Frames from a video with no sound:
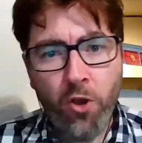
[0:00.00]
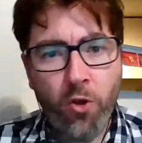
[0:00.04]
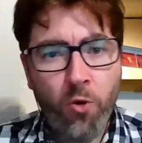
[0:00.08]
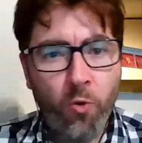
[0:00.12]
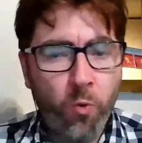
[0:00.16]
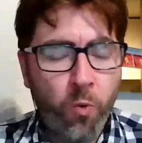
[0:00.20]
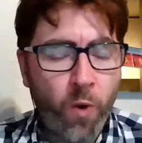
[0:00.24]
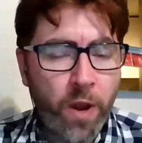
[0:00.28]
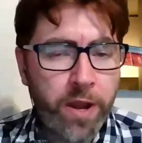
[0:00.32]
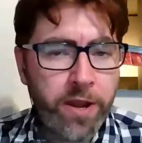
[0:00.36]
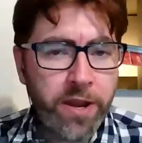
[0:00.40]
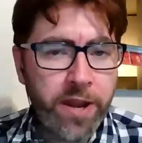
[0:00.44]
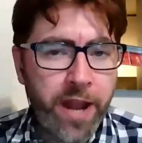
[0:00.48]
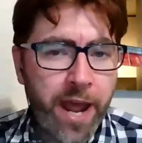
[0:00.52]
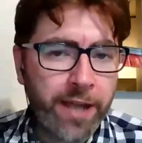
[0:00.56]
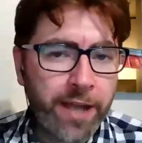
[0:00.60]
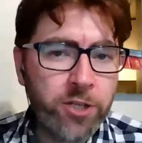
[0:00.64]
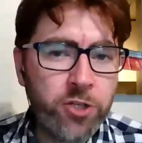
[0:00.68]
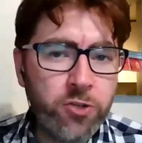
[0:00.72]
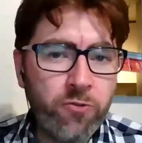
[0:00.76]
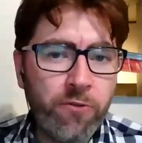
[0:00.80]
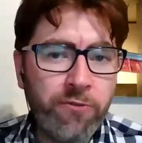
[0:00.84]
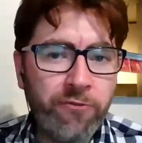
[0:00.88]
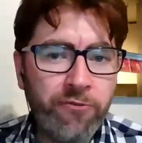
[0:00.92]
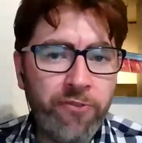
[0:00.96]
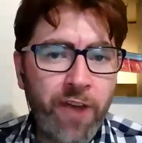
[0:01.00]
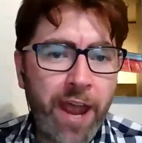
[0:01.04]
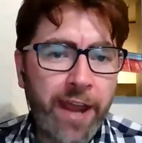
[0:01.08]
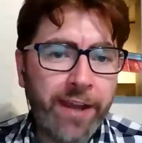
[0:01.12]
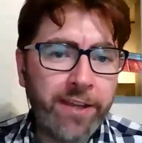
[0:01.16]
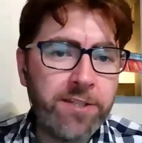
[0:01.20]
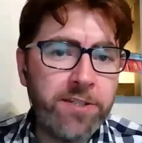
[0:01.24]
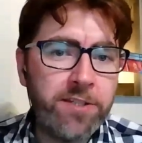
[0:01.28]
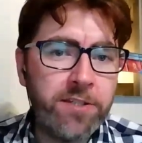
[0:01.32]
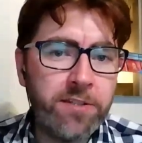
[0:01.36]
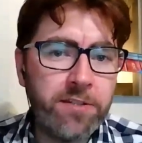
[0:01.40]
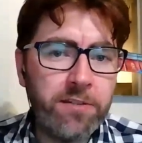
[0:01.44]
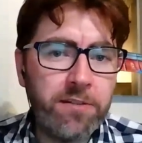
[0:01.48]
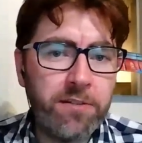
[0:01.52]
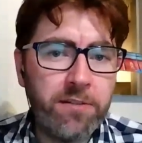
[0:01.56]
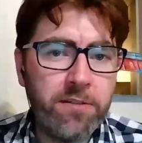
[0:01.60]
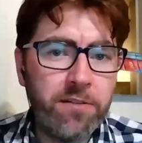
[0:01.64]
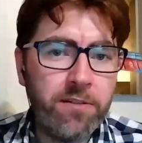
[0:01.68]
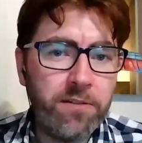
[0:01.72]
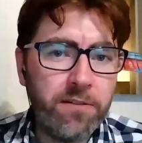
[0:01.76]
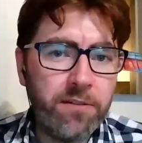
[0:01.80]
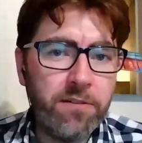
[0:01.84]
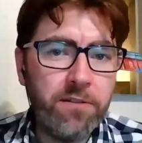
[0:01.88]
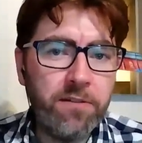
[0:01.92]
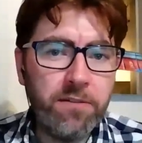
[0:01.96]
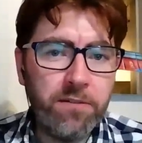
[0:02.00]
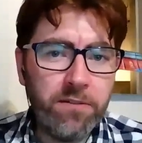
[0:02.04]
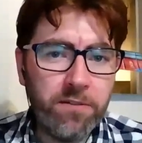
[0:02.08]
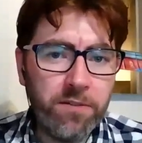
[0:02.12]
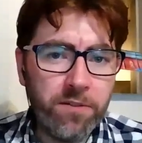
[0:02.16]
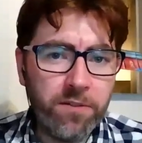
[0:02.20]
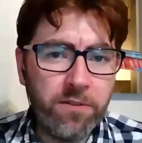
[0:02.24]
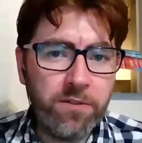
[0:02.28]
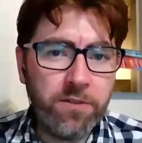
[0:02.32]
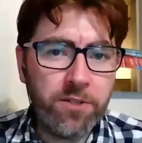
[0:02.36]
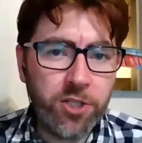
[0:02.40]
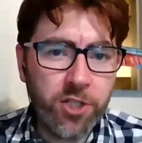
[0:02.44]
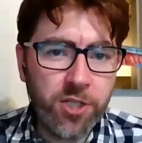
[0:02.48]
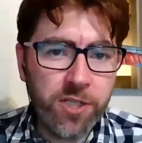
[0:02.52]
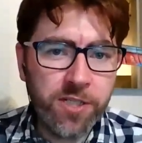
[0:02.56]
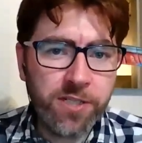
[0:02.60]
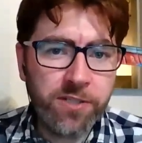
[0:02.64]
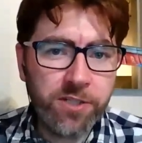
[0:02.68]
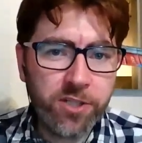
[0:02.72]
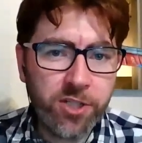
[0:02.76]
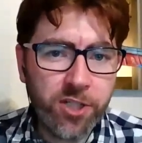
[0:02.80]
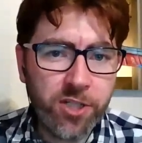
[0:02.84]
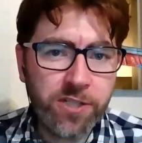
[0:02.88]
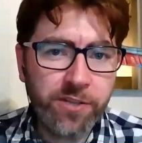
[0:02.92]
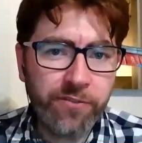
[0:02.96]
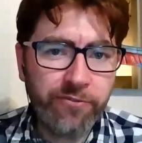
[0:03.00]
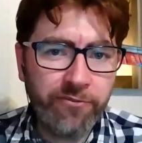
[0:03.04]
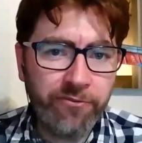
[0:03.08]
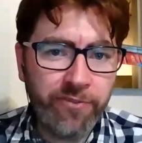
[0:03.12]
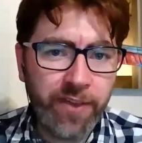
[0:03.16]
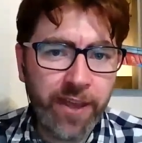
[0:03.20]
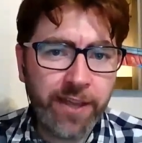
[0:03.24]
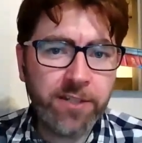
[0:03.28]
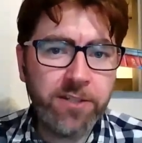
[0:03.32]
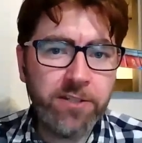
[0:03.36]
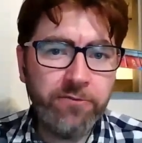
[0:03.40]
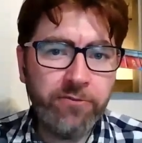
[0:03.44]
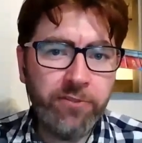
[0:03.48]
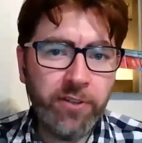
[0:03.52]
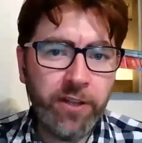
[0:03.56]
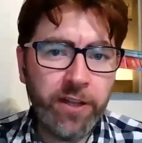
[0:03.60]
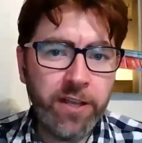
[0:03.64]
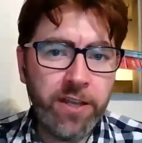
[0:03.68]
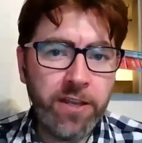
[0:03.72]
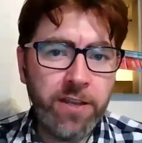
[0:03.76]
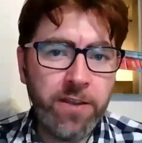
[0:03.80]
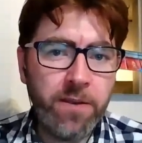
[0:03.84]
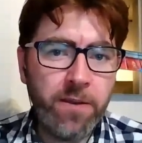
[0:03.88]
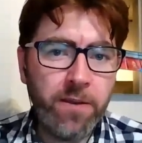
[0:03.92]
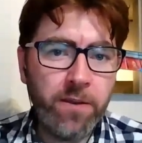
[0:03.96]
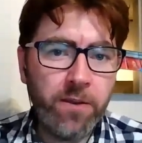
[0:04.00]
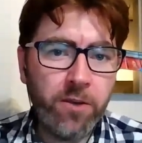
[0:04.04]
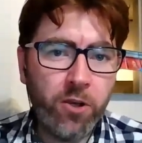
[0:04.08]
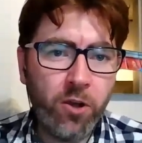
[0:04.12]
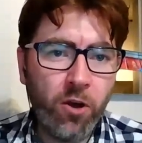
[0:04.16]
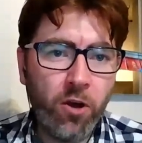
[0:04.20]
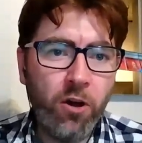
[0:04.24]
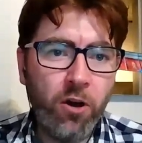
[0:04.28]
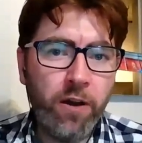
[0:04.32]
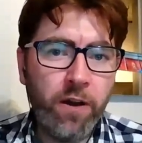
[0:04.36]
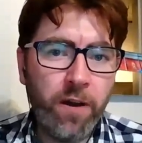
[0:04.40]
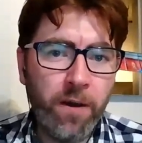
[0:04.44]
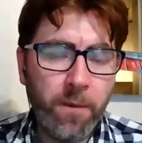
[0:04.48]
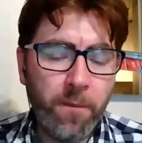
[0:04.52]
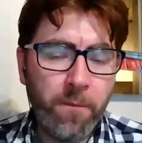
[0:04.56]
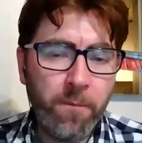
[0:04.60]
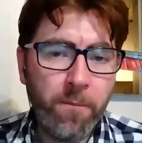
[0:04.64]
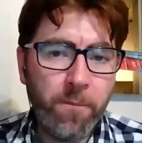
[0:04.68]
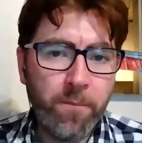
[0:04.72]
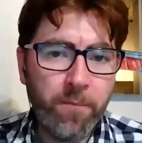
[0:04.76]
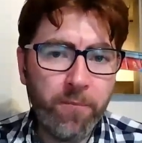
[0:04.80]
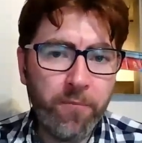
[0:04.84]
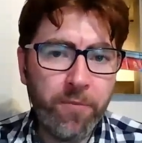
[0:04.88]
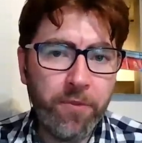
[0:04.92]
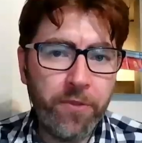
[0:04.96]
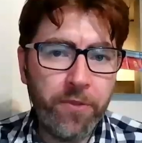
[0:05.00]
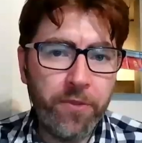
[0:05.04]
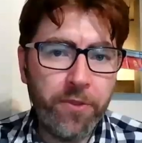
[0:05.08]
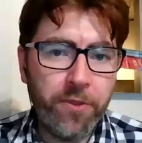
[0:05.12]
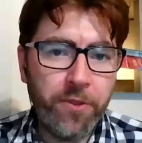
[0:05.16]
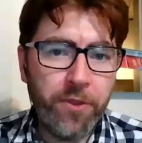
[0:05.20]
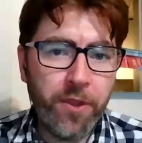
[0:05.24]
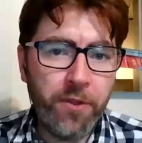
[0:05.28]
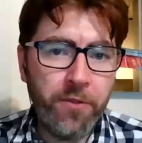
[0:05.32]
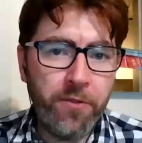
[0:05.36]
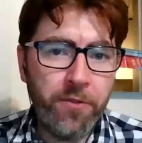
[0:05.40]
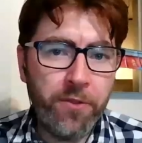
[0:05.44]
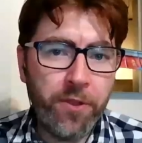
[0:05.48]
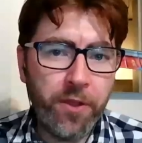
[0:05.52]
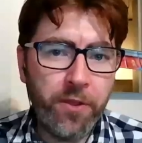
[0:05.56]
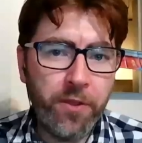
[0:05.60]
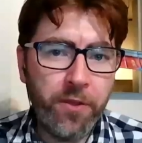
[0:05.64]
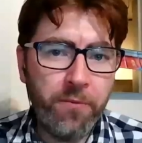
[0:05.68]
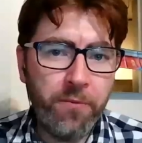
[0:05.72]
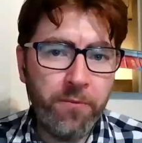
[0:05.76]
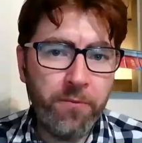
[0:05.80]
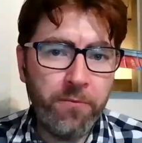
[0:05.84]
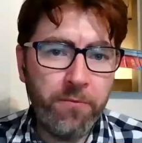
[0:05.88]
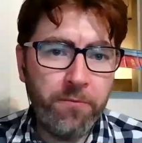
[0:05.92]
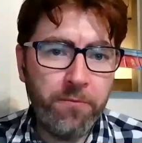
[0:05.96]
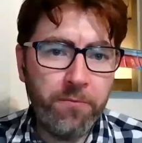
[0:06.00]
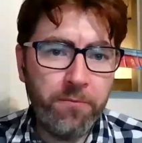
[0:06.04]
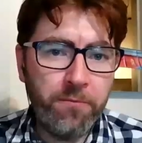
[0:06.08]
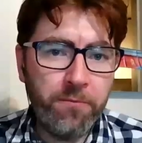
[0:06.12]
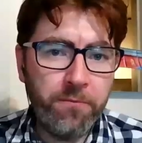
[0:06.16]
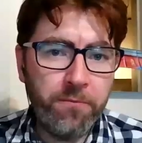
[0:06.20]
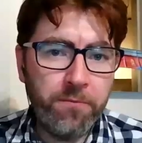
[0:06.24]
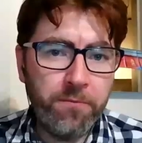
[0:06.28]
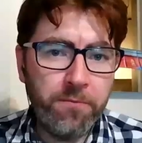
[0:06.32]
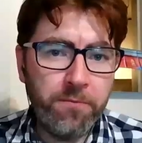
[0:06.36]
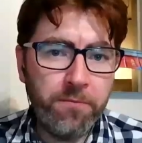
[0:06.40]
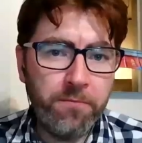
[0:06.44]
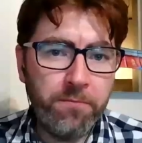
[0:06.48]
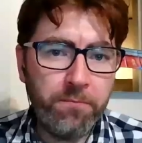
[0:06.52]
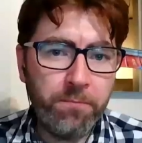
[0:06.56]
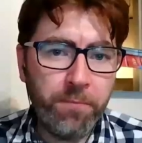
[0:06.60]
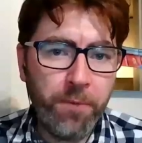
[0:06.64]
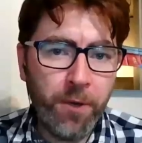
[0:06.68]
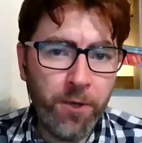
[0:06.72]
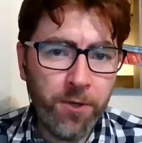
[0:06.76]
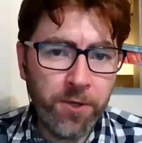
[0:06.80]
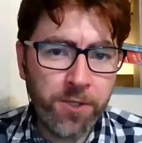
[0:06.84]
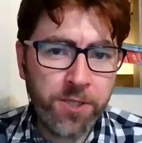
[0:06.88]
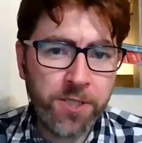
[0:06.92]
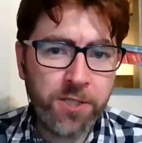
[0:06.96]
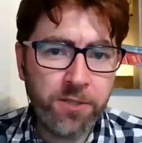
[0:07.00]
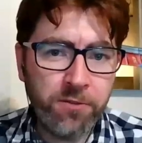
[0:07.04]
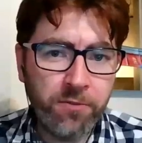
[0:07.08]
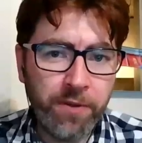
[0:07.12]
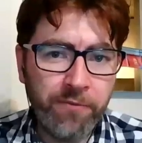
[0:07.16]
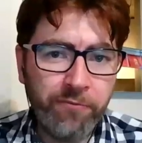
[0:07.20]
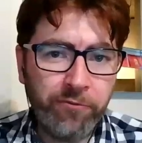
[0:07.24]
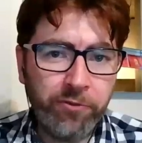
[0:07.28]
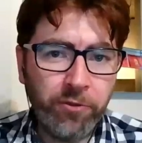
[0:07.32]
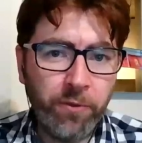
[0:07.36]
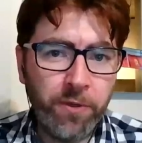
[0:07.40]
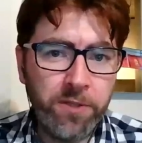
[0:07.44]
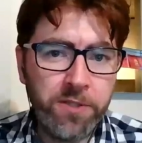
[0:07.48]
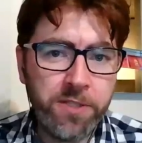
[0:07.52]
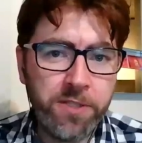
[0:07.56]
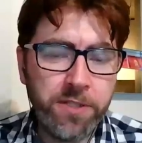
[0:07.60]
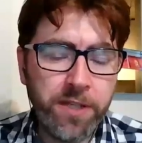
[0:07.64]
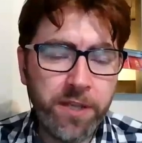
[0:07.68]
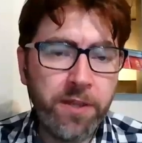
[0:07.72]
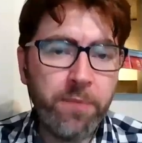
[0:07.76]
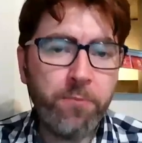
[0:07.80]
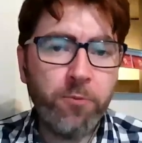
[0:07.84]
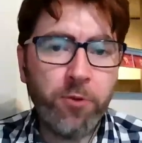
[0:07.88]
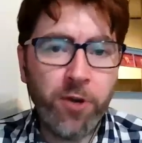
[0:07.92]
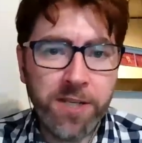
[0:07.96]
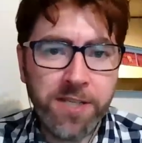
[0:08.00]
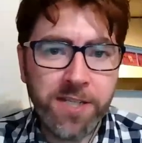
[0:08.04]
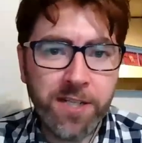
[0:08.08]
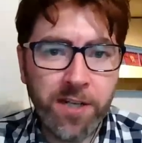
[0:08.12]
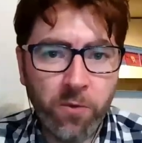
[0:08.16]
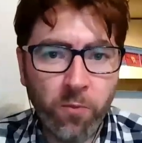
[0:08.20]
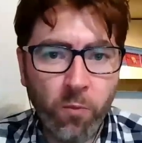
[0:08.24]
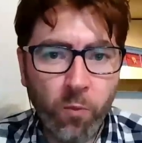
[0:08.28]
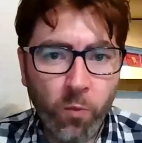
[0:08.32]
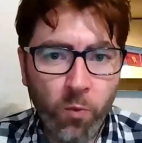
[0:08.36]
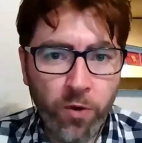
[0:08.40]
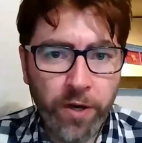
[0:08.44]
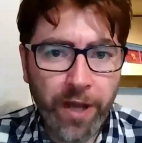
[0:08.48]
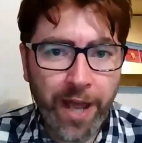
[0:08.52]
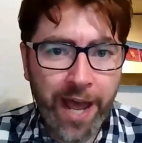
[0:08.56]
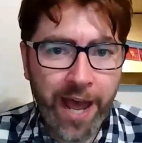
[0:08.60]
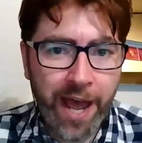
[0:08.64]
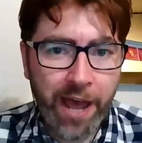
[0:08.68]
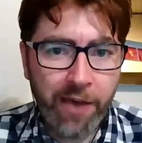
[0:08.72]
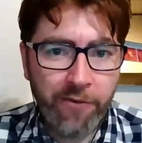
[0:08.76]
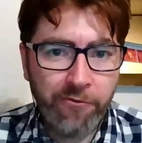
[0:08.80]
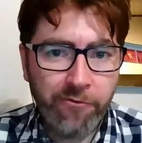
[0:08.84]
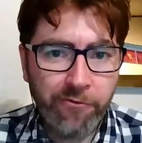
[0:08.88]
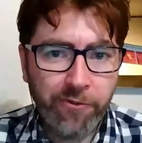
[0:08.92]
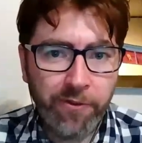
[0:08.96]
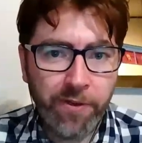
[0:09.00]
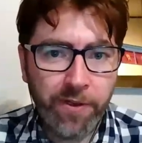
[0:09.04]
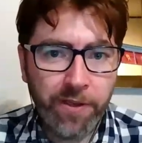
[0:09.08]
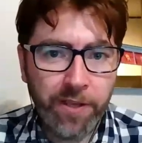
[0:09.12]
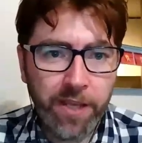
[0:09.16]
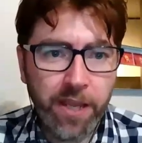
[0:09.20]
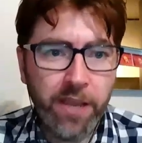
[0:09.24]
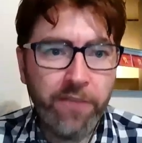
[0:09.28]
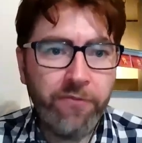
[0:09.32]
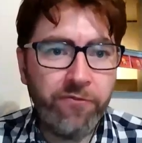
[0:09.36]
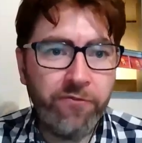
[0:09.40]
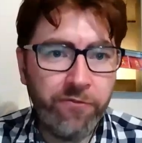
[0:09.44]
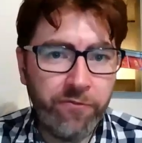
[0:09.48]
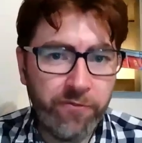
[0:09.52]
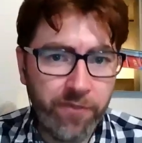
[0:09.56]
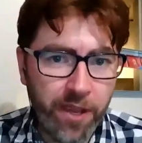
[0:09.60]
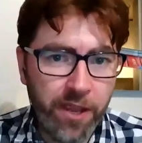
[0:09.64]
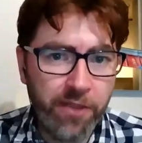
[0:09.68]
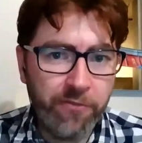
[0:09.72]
when in actual fact she's effectively got the personal influence that the president would have if